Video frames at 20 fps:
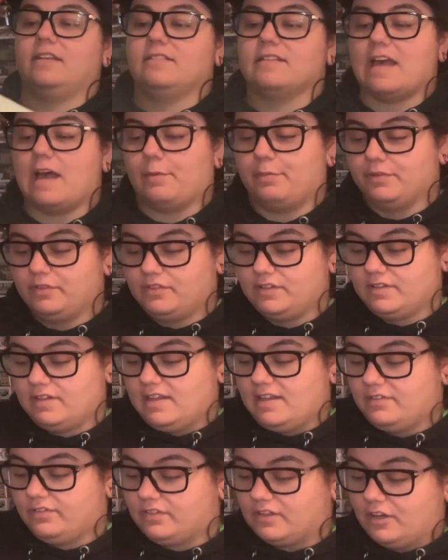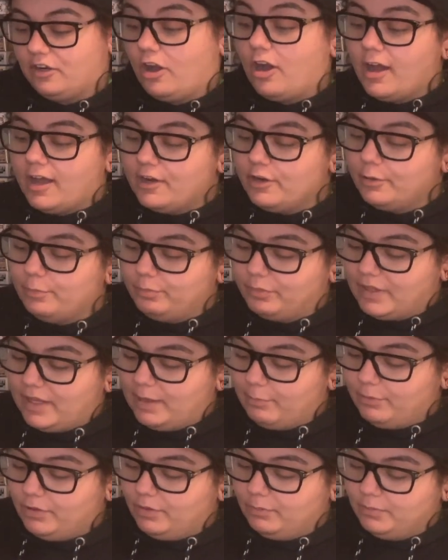to happen to this, and I don't
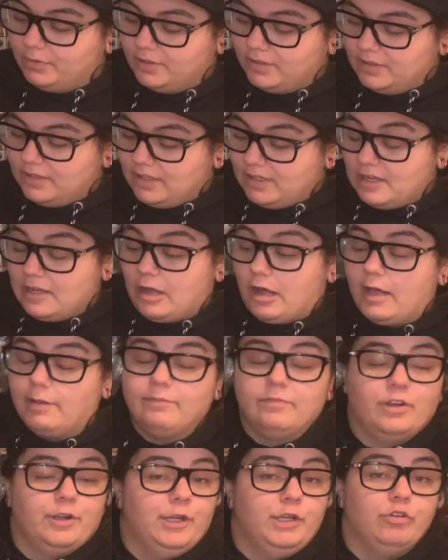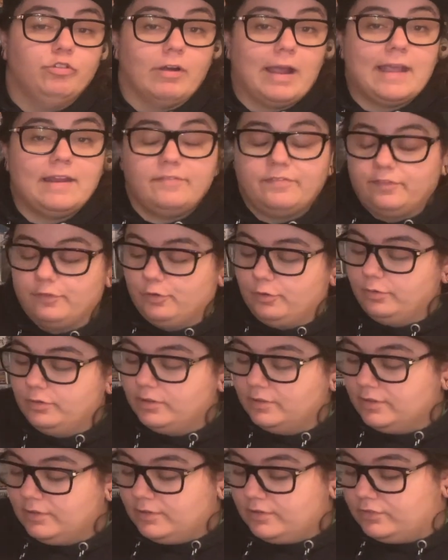blame them. I'm very grateful.
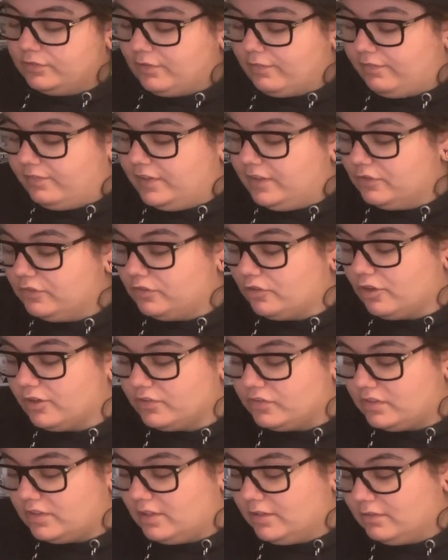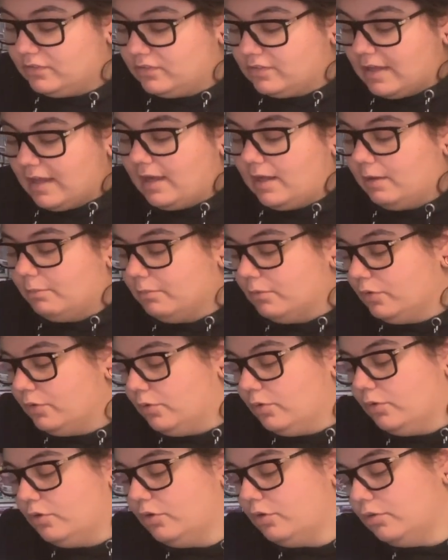So fingers crossed it's come
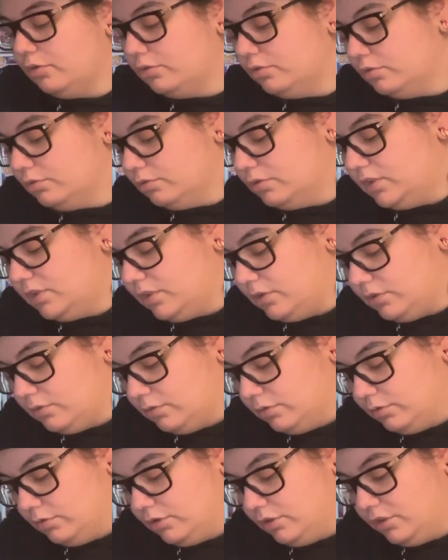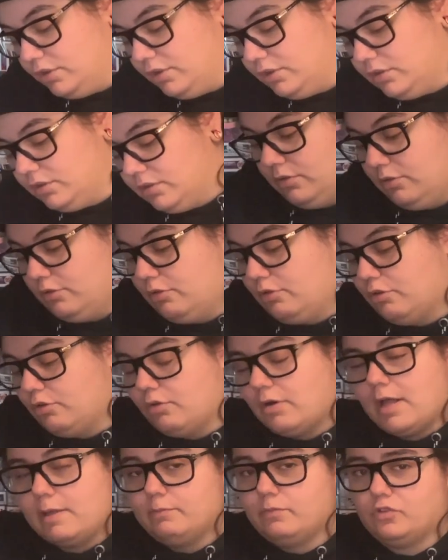all good in the hood.
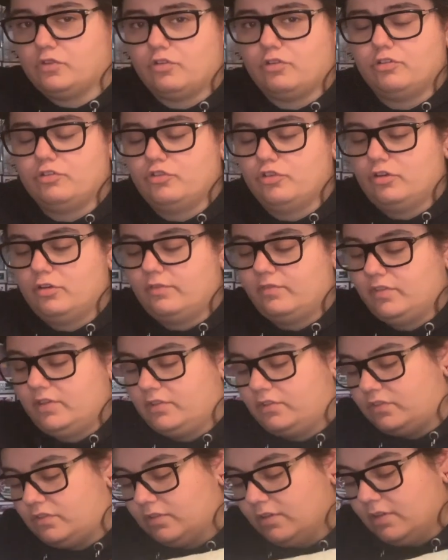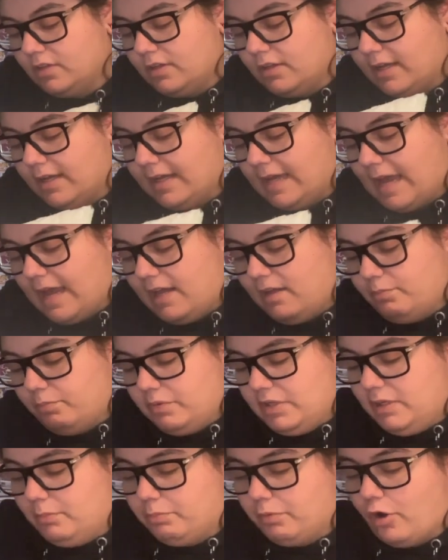Oh, I'm so nervous. I hate
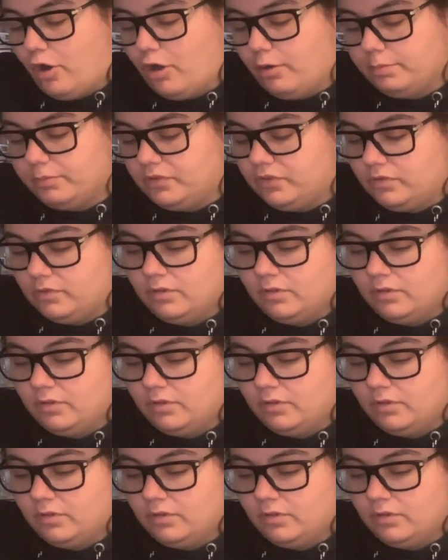big pops,